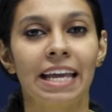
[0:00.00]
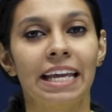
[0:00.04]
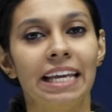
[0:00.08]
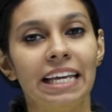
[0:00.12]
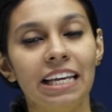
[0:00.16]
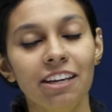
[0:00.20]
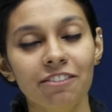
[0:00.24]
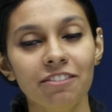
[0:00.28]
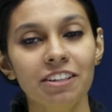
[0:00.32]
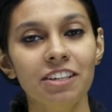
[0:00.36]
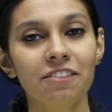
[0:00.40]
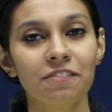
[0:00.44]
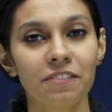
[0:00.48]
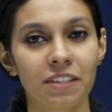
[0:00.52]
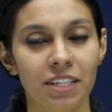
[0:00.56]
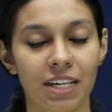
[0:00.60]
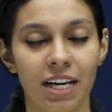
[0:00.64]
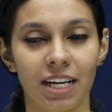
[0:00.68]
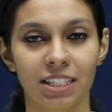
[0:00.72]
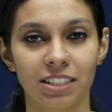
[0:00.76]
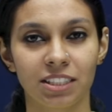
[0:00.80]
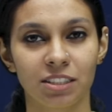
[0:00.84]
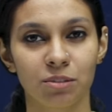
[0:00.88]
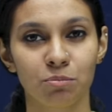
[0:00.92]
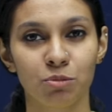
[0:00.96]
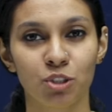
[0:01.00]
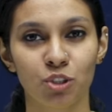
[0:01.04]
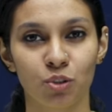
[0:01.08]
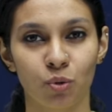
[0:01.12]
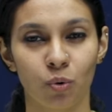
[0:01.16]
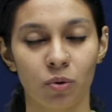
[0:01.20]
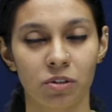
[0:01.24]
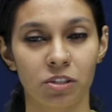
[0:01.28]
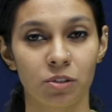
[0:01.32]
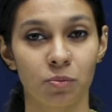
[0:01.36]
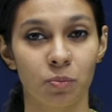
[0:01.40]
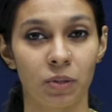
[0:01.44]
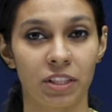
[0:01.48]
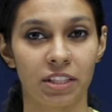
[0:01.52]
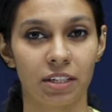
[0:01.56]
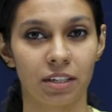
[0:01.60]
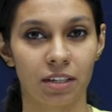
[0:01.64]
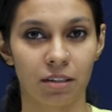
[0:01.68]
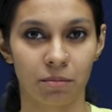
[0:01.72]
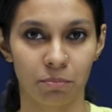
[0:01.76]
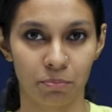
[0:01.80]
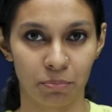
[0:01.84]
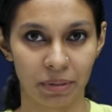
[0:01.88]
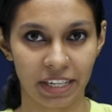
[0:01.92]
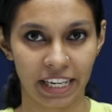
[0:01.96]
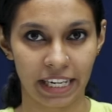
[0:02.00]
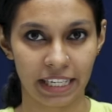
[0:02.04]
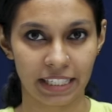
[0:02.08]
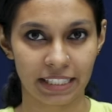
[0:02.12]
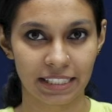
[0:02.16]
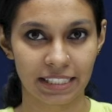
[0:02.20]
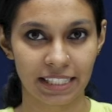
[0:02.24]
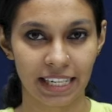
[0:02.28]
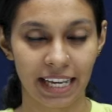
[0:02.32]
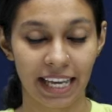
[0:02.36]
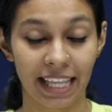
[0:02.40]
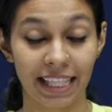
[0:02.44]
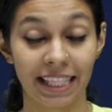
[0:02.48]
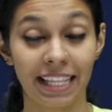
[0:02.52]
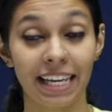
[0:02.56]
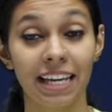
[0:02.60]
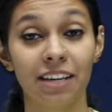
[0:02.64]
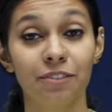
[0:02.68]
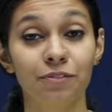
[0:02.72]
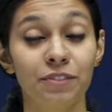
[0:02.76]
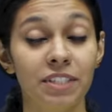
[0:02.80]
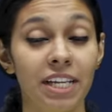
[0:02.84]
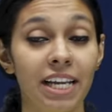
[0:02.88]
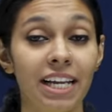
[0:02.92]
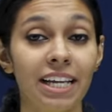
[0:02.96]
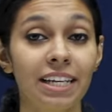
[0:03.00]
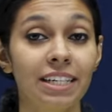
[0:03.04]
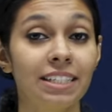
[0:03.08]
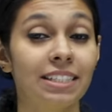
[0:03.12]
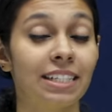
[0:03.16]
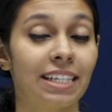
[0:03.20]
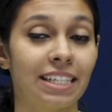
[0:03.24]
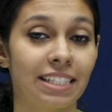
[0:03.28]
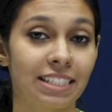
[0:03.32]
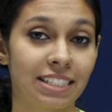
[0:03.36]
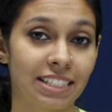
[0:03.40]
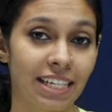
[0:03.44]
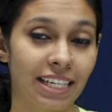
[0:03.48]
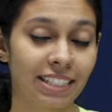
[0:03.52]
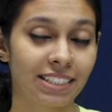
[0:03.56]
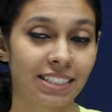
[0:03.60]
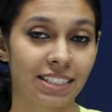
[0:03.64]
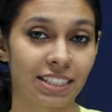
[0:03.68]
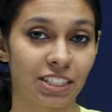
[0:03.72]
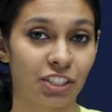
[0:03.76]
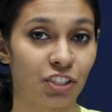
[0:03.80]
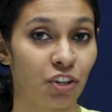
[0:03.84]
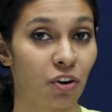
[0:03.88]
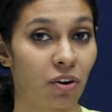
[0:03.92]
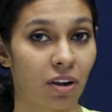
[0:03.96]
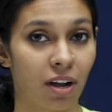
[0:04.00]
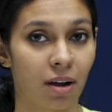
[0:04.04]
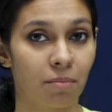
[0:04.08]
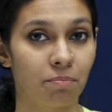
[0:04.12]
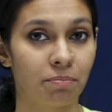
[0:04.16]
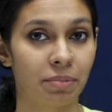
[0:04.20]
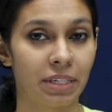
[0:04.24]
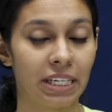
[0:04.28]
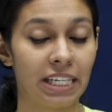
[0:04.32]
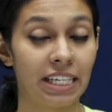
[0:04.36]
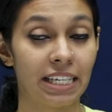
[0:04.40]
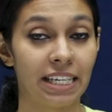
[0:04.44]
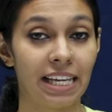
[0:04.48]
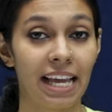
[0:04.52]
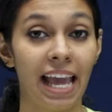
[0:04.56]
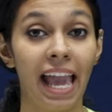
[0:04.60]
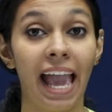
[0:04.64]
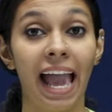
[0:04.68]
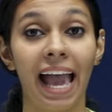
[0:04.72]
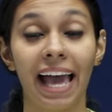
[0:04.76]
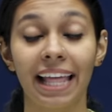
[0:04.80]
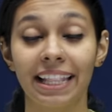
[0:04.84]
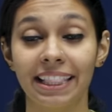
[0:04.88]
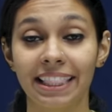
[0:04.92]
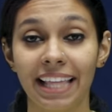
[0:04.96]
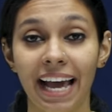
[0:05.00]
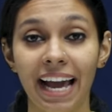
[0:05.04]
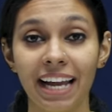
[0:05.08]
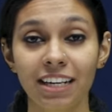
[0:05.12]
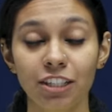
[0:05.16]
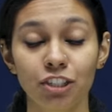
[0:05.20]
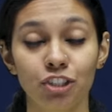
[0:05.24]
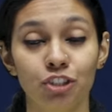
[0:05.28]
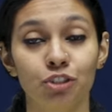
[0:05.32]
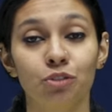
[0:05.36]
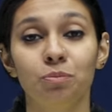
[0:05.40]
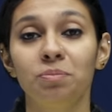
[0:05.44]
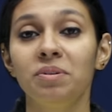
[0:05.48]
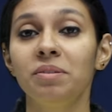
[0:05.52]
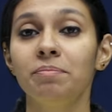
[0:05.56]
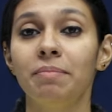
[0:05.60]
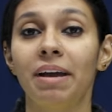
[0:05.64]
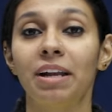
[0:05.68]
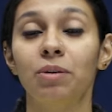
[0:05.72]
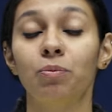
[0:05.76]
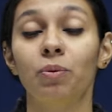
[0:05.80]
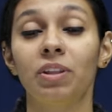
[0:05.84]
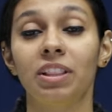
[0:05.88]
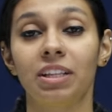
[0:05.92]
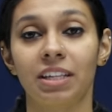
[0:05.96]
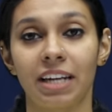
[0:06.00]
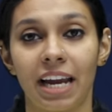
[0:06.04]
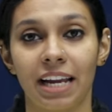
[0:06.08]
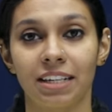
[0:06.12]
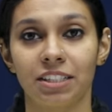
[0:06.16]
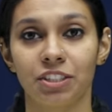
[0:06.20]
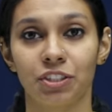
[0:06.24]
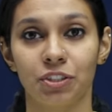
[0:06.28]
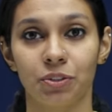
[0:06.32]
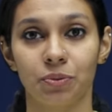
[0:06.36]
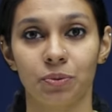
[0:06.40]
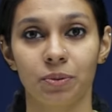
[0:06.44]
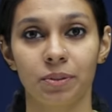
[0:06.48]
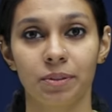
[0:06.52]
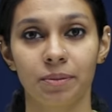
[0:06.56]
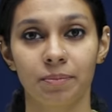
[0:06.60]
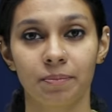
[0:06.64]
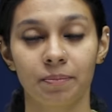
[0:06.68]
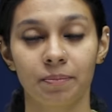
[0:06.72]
Even if the customer wrote in with a complaint, they have taken an interest in your company, and that should be met with gratitude.